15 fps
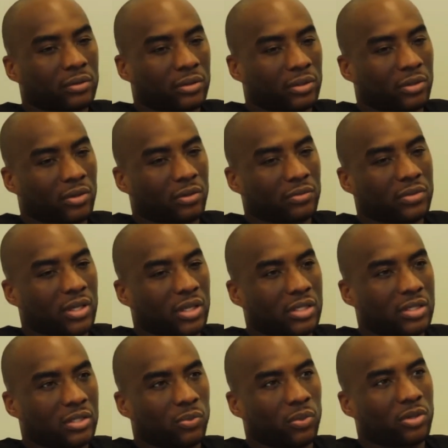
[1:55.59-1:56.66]
You know what I'm saying?
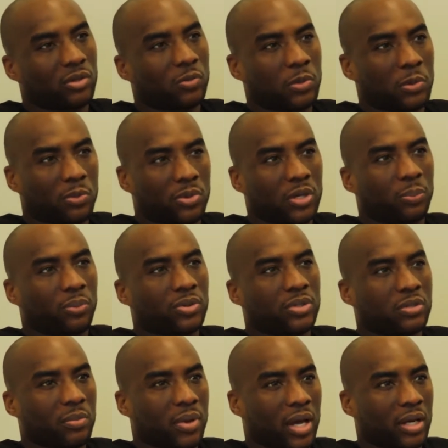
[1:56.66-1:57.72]
He's just one of those people, when he puts
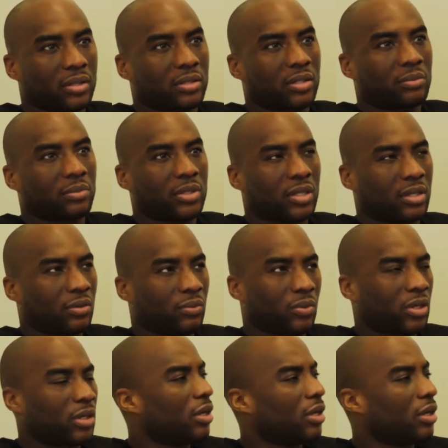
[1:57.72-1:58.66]
his mind to something, he can win.